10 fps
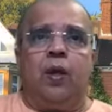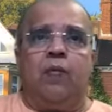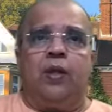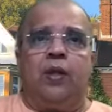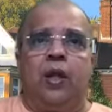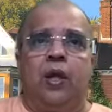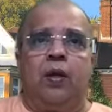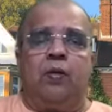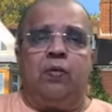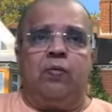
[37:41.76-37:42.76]
Avidya,
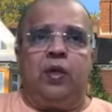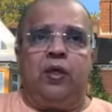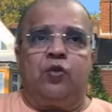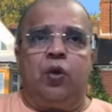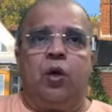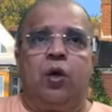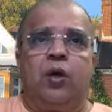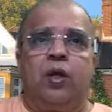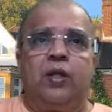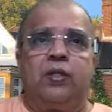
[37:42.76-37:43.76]
we saw,
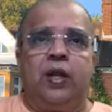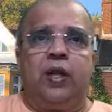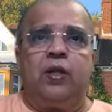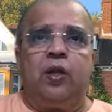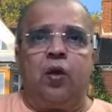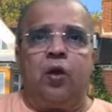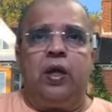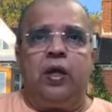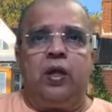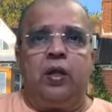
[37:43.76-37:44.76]
is taking the
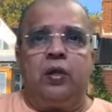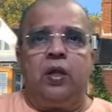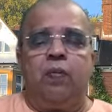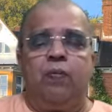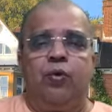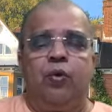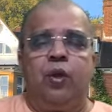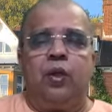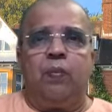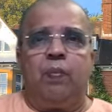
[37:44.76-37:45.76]
non-eternal, the
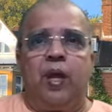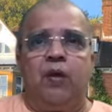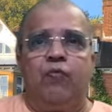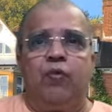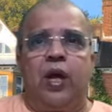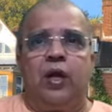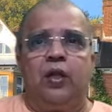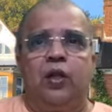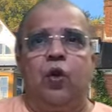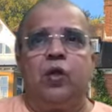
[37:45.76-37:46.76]
impure, the painful, and
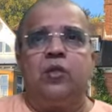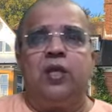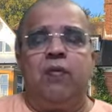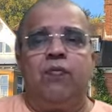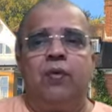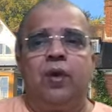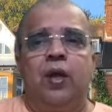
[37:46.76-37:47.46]
the non-self,